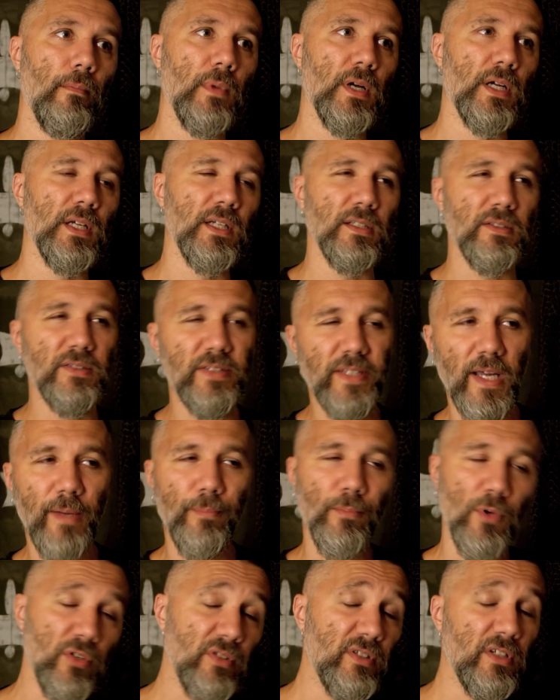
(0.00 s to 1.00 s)
is that
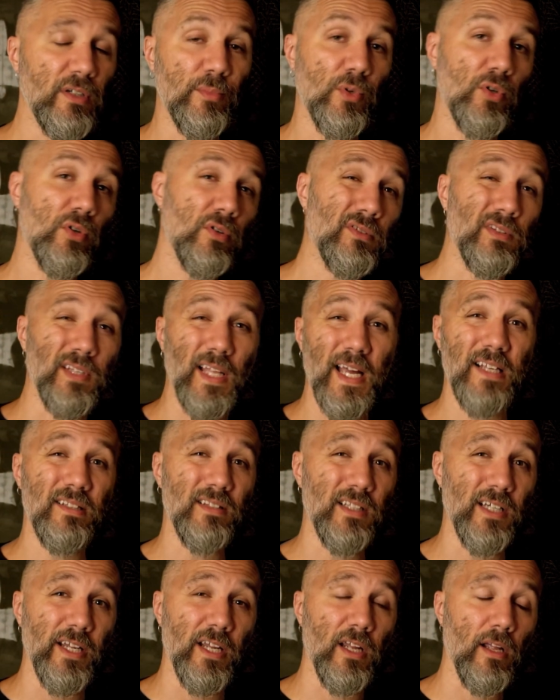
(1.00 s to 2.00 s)
most of your molds last
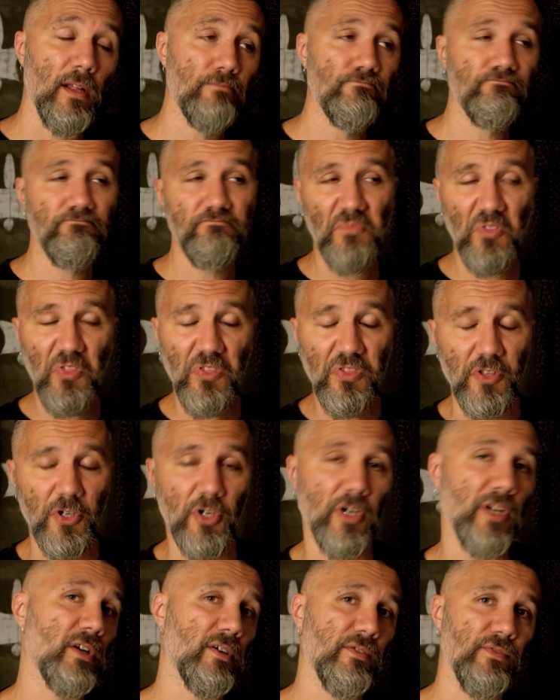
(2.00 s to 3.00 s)
like
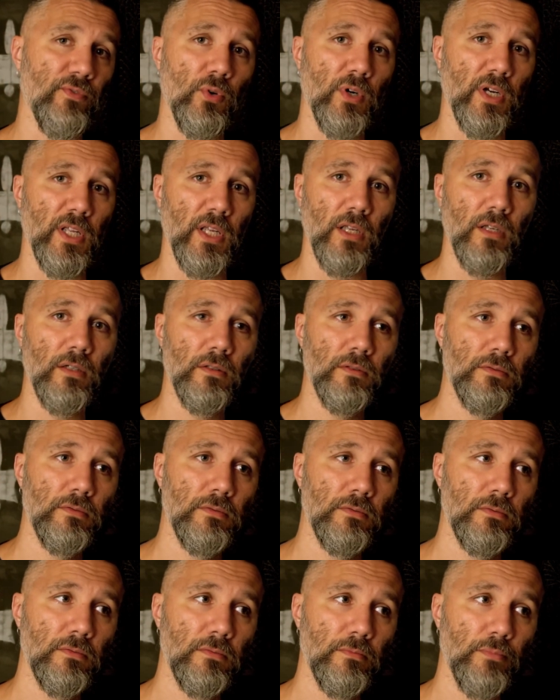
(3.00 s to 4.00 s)
30 or 40
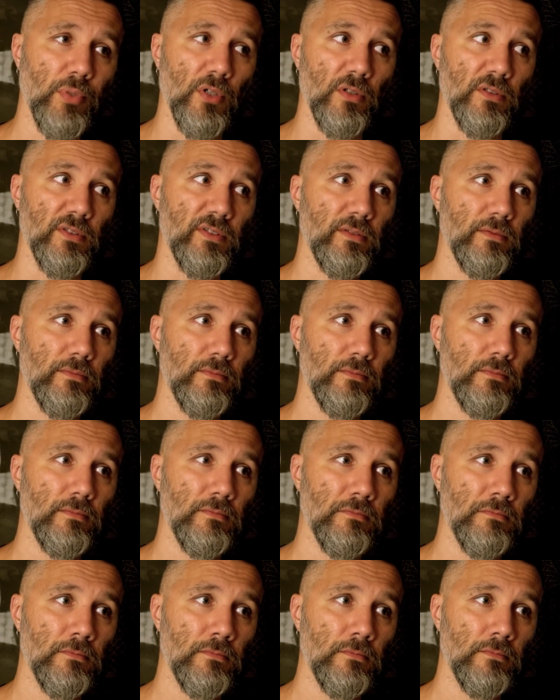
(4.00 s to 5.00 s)
pulls.
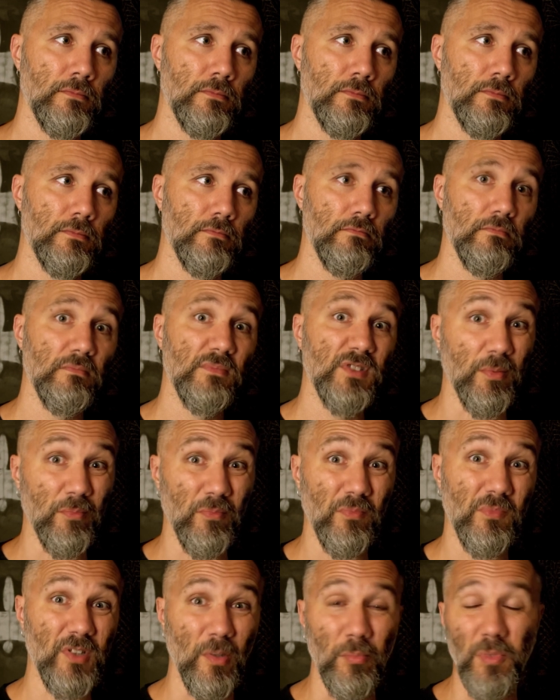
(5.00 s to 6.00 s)

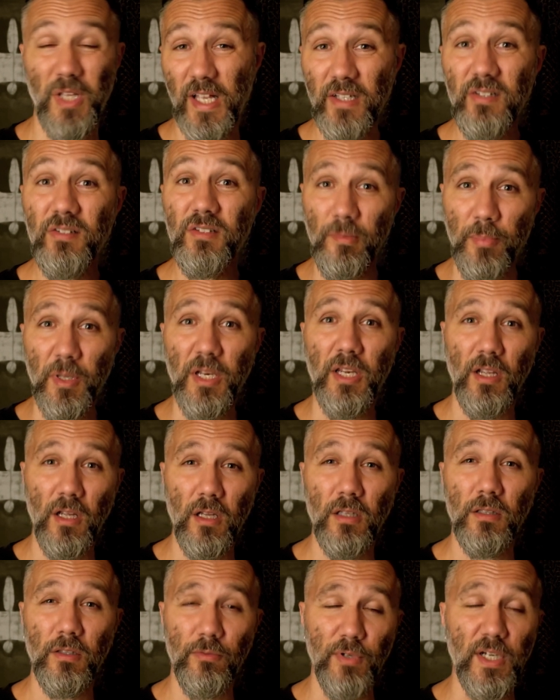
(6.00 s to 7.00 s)
Some less, depending
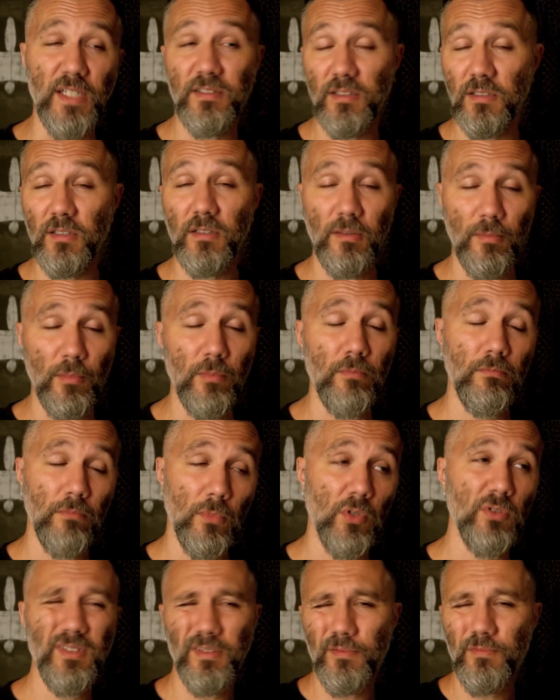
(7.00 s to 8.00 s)
on the resin and the
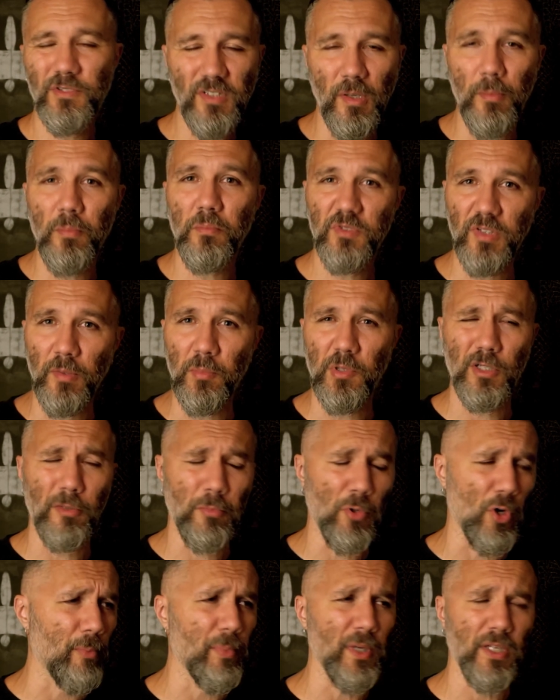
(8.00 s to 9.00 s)
molds, and some a little
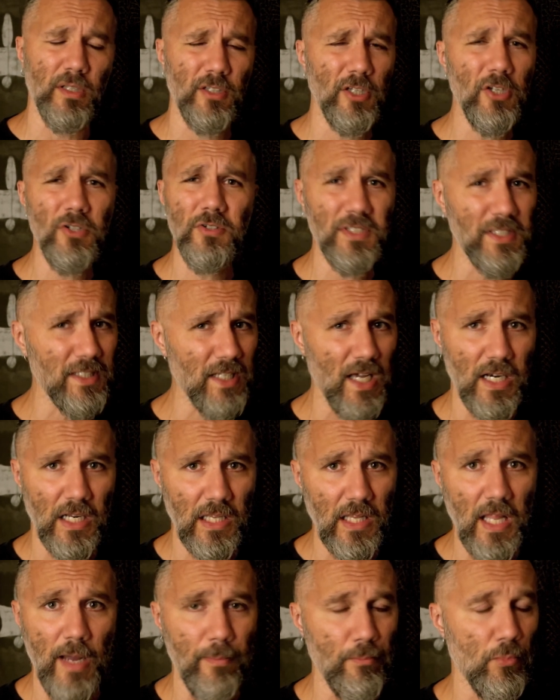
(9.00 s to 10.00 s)
more, but usually not a
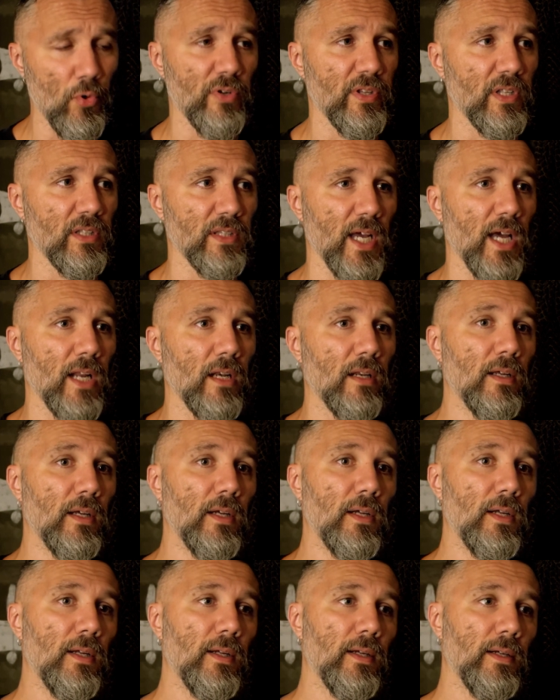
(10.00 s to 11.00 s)
lot more than
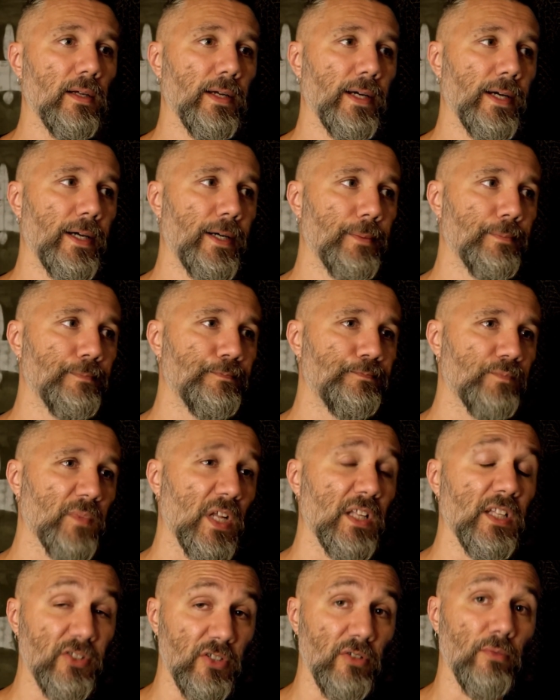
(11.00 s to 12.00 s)
that,
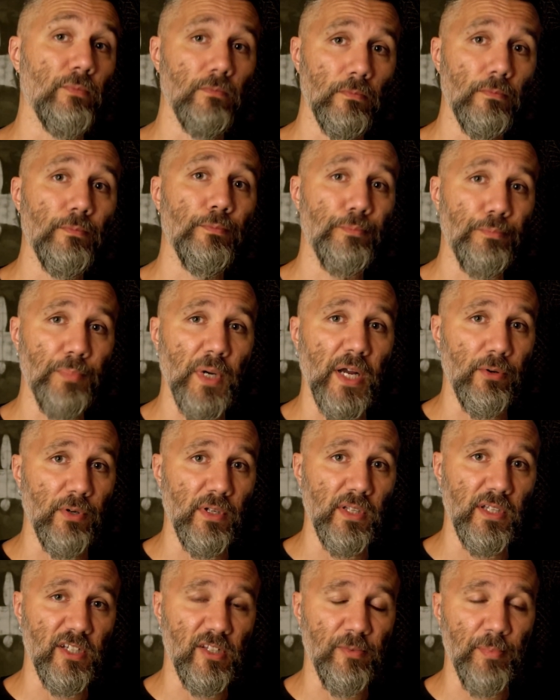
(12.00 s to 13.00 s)
unless you buy
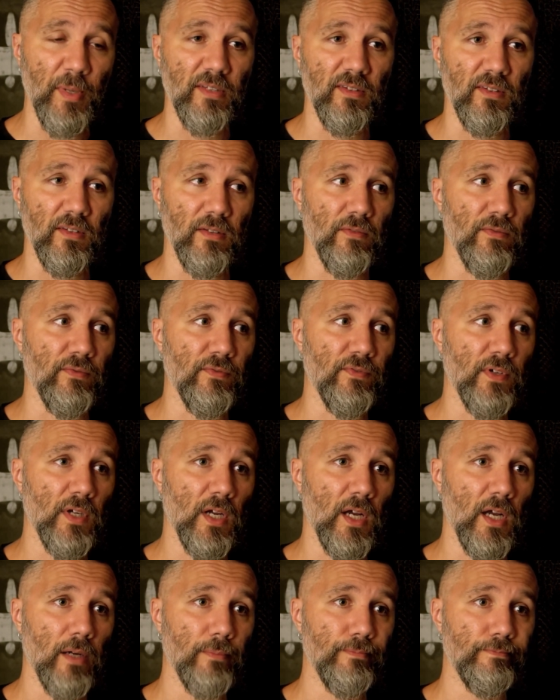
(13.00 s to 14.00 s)
really expensive
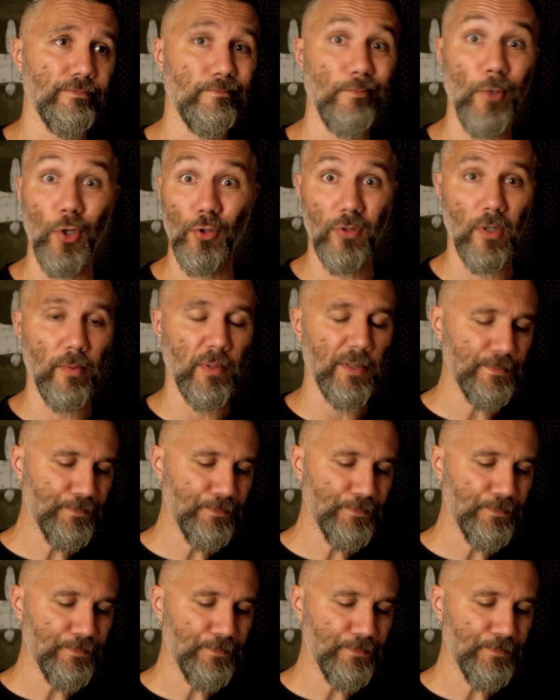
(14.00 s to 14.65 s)
mold rubber.